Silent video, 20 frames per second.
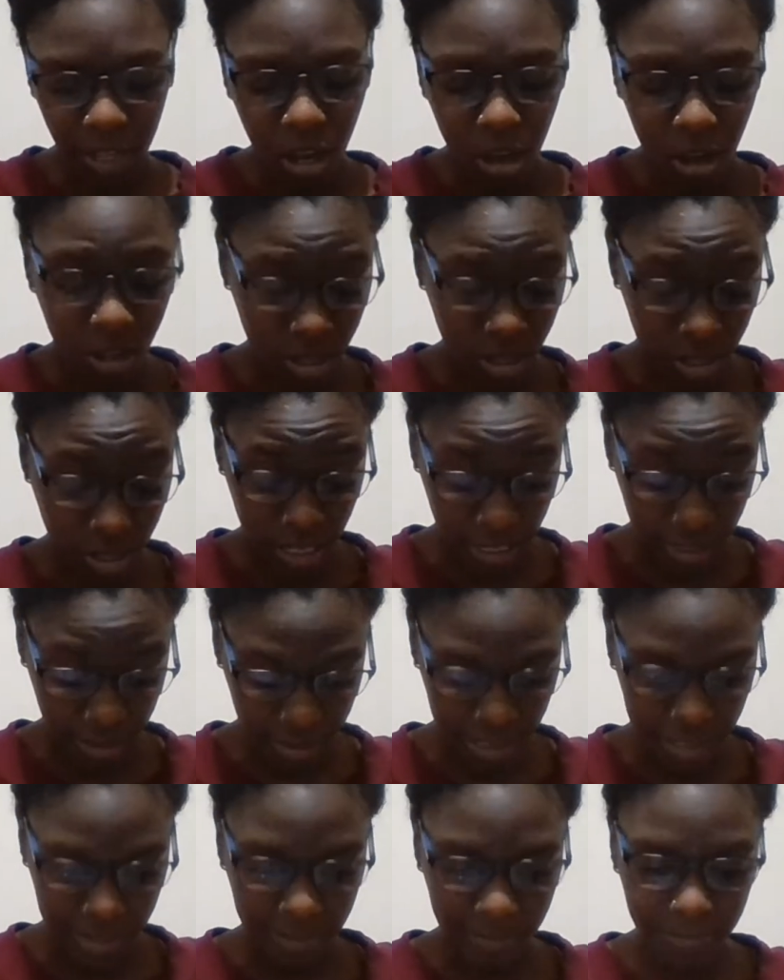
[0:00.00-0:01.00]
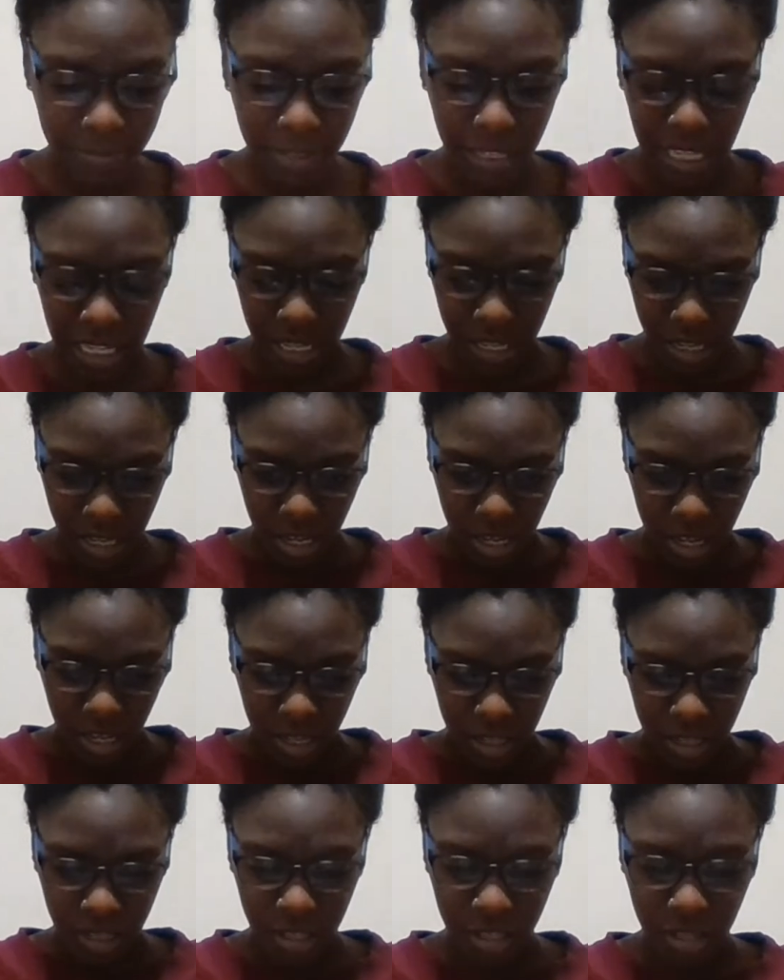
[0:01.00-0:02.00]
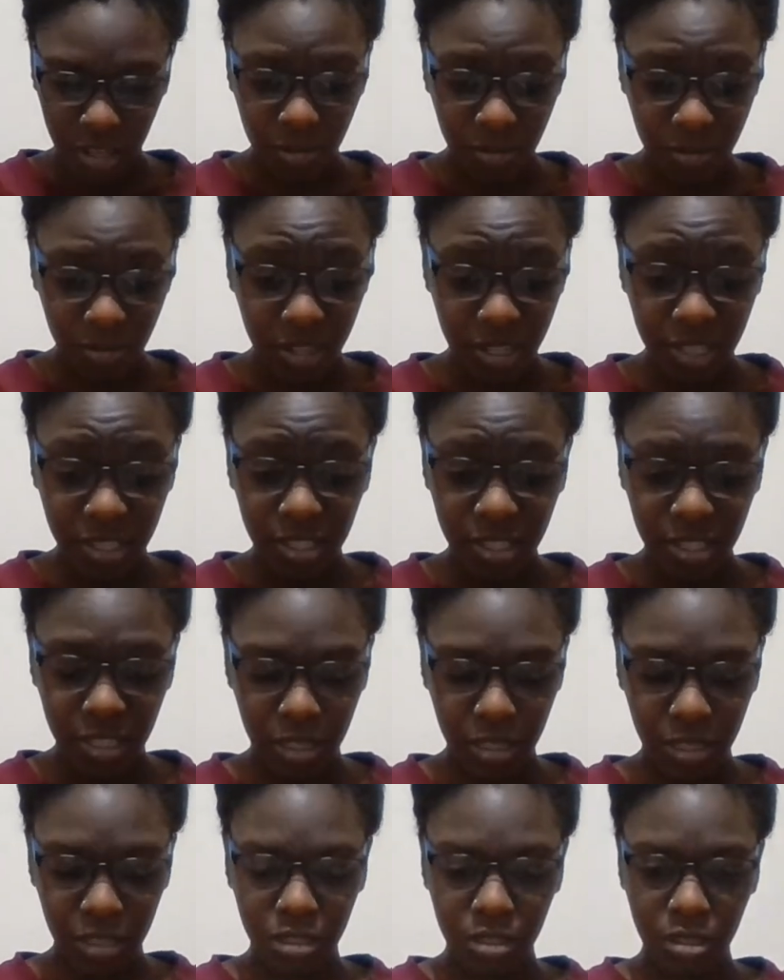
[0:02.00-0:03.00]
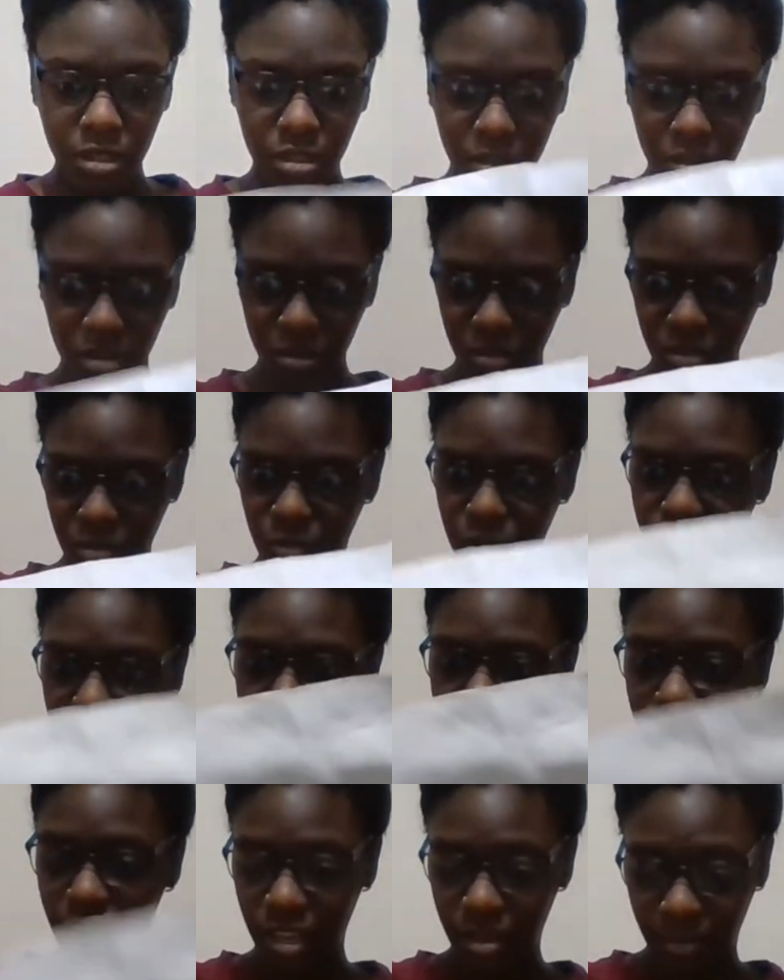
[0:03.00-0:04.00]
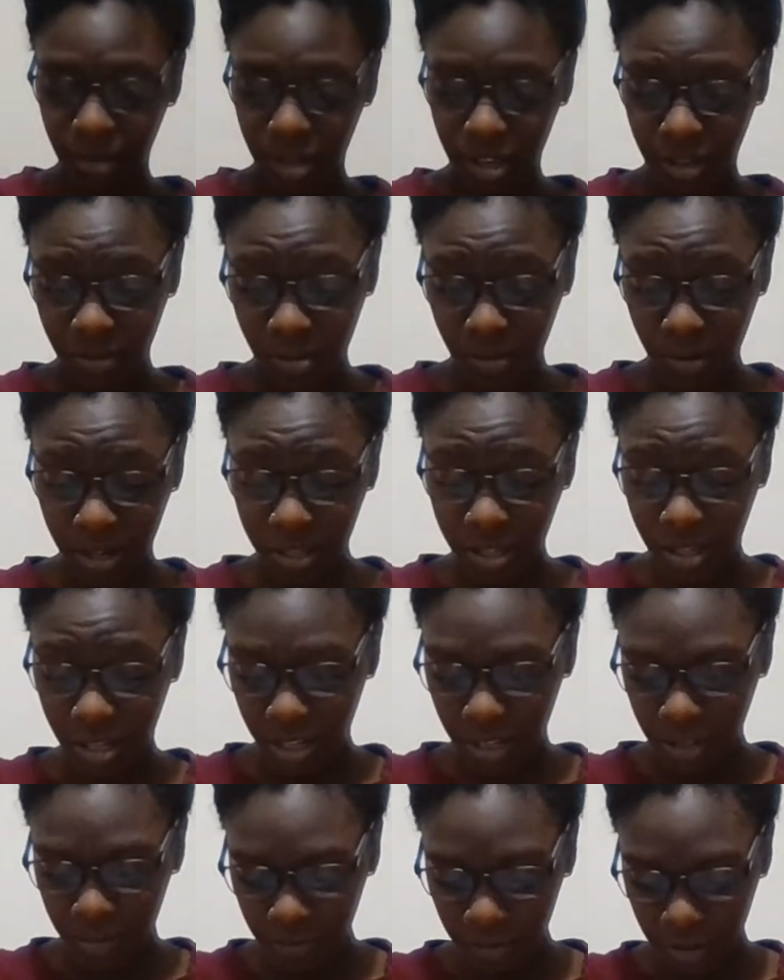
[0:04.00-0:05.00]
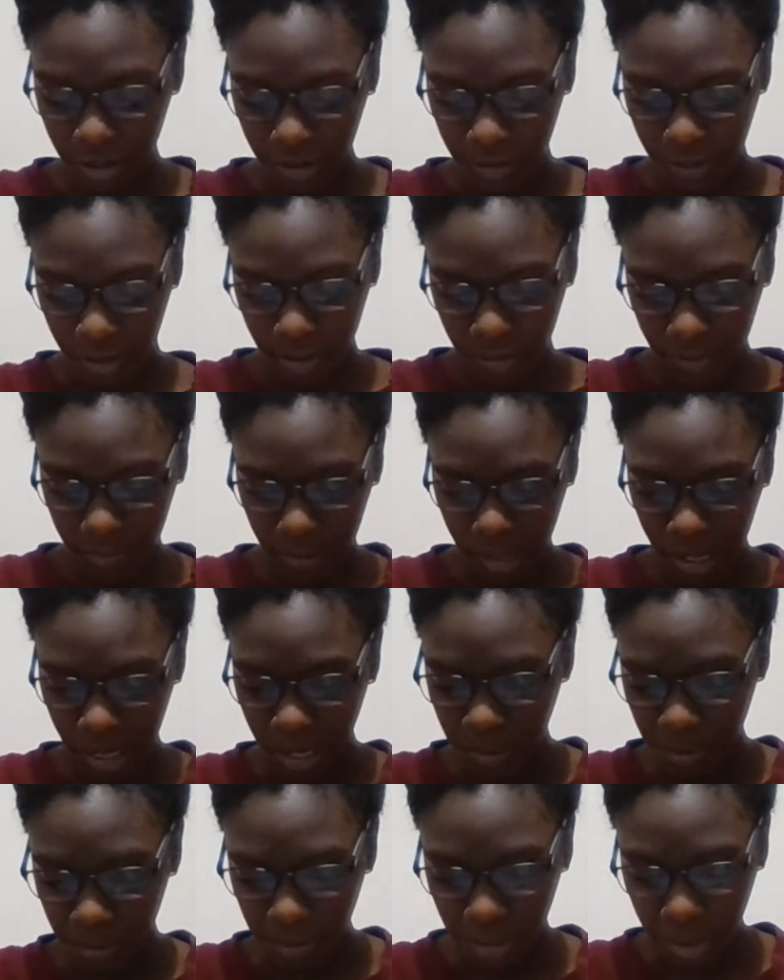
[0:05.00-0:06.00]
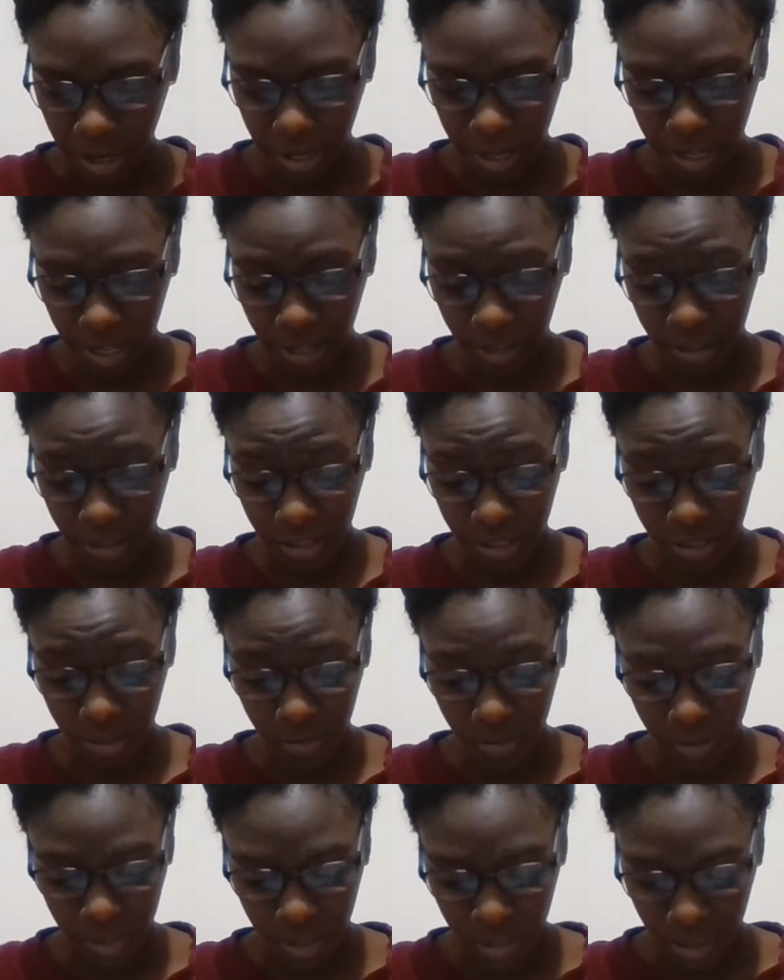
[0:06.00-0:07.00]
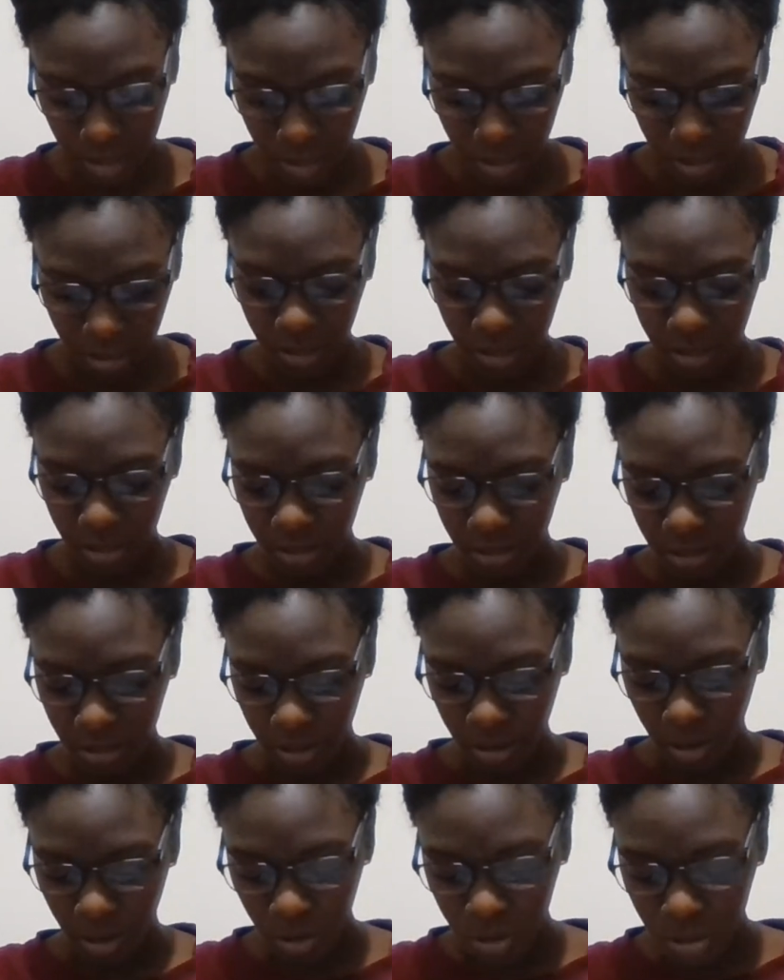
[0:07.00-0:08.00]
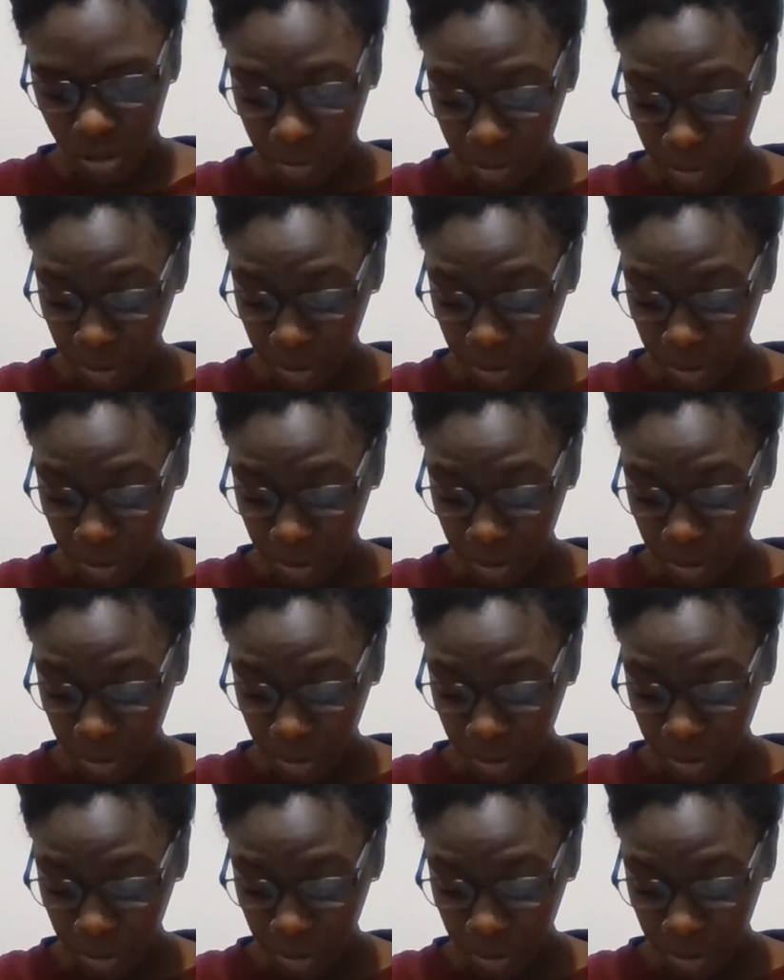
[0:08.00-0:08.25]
all the things. So this is where I am. I haven't worked on it in forever. I am parking on this one. Hold your